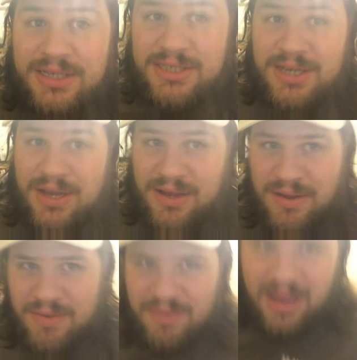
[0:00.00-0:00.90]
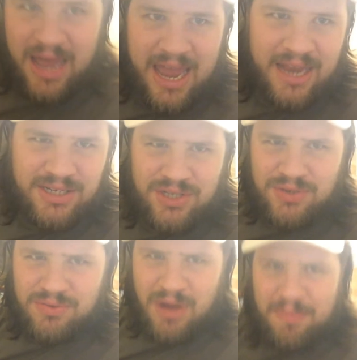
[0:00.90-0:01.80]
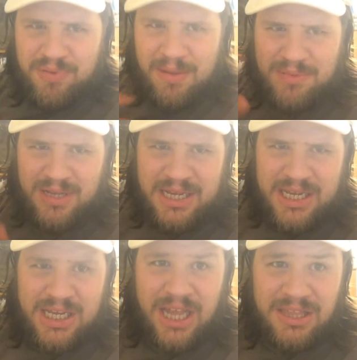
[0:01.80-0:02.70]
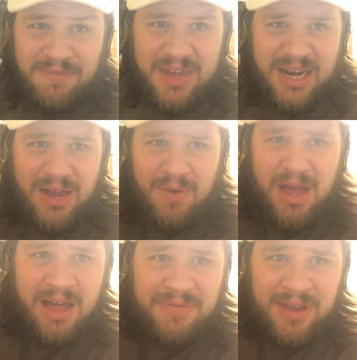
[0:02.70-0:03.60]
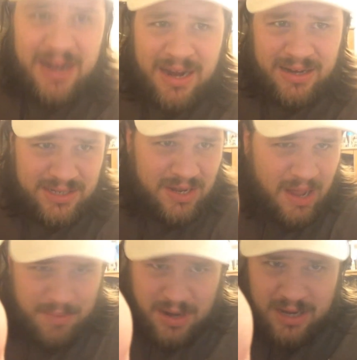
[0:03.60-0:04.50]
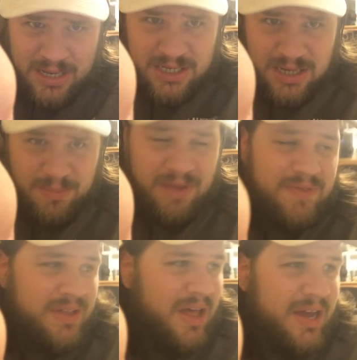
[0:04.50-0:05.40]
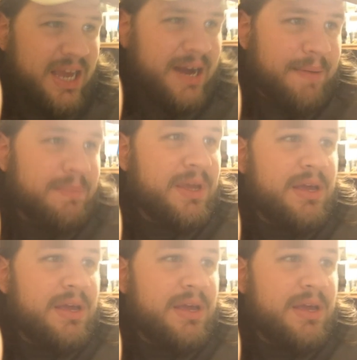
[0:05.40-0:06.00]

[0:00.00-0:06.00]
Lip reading: So I had to abruptly cut the video off, and so I'm going to continue my vlog here.